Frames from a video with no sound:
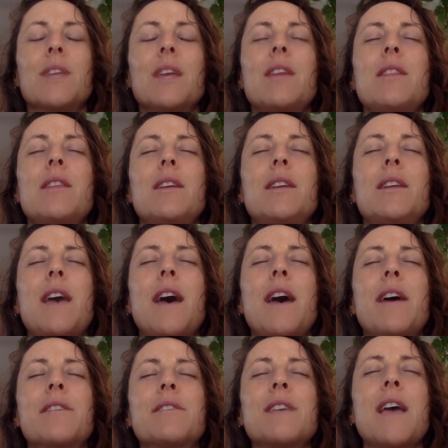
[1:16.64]
And then
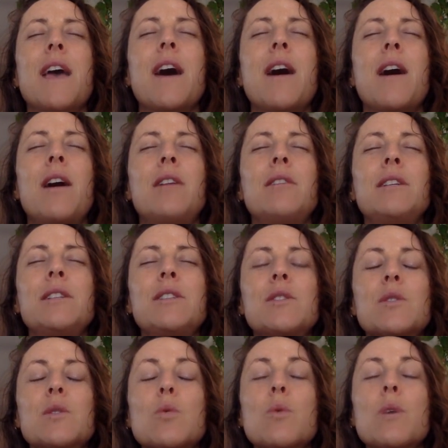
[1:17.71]
exhale. Let's
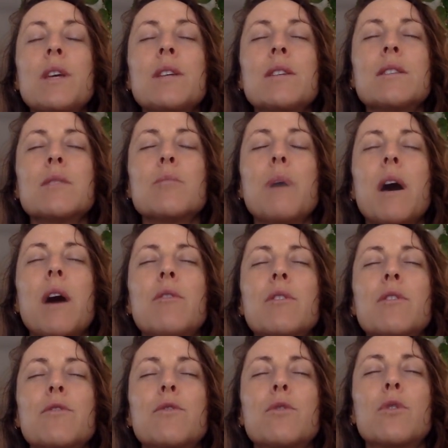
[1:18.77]
squeeze the
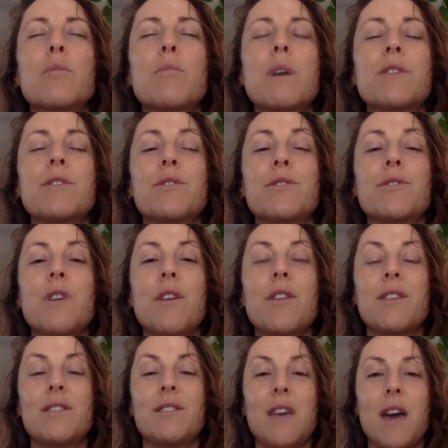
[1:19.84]
pelvic floor muscles on
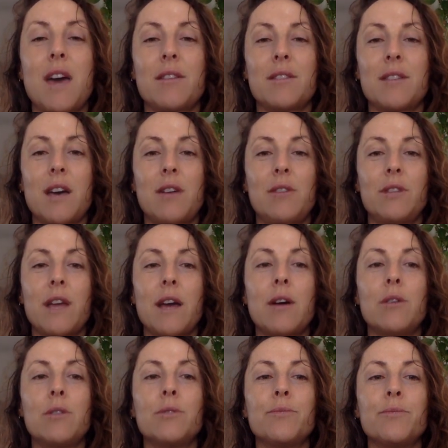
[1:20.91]
this exhale
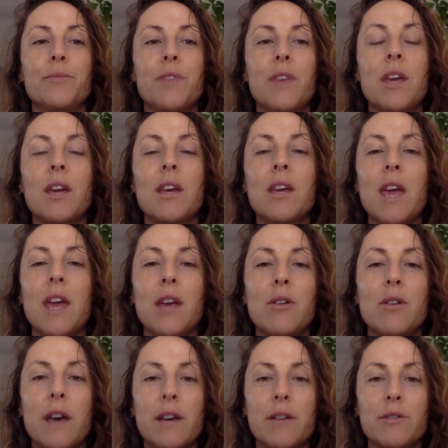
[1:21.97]
now, like a
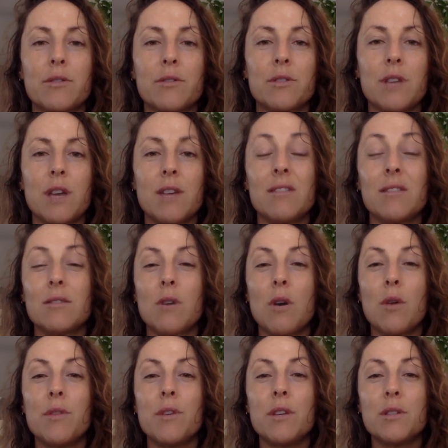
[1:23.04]
Kegel exercise. It's
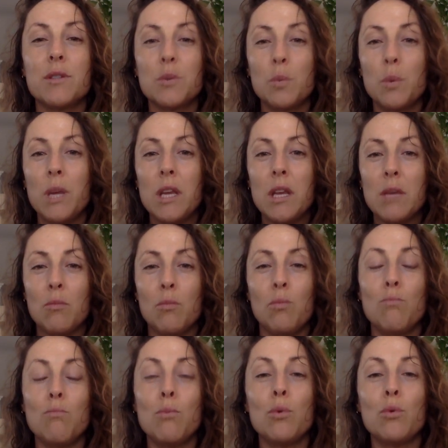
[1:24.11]
called the Aswini
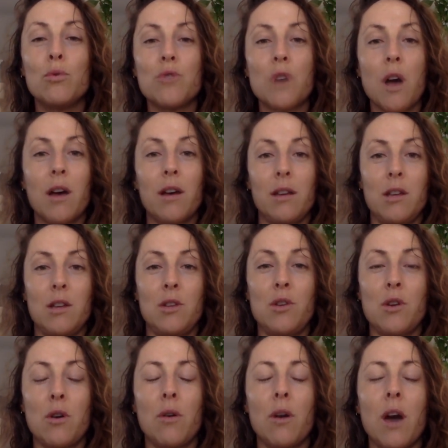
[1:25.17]
Mudra in
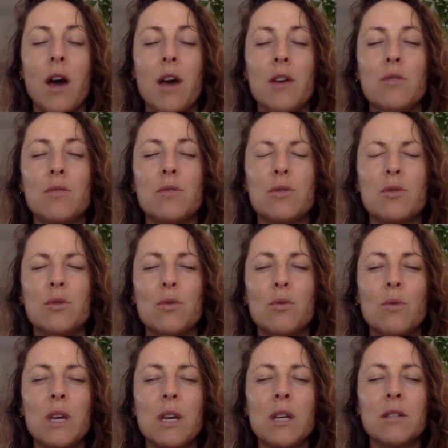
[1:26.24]
yoga. You
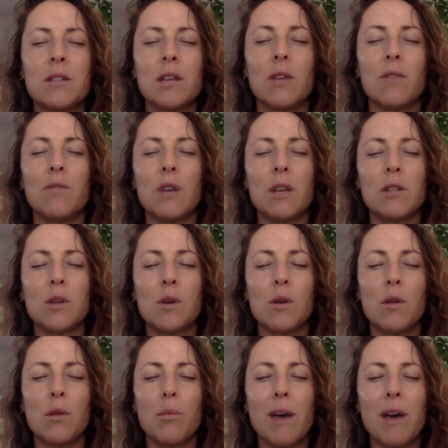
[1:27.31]
squeeze, like if you had to go to
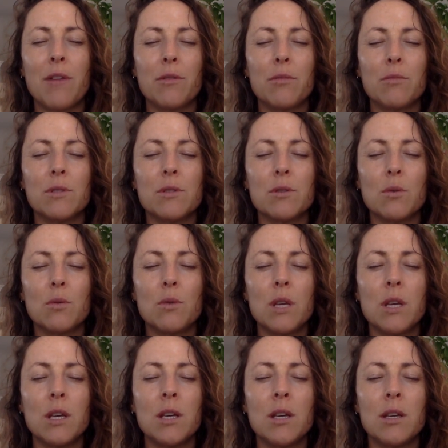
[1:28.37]
the bathroom,
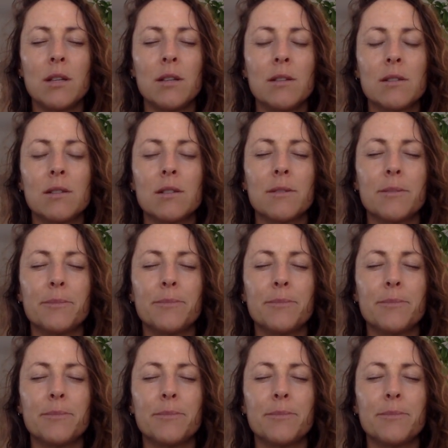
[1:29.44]
squeeze.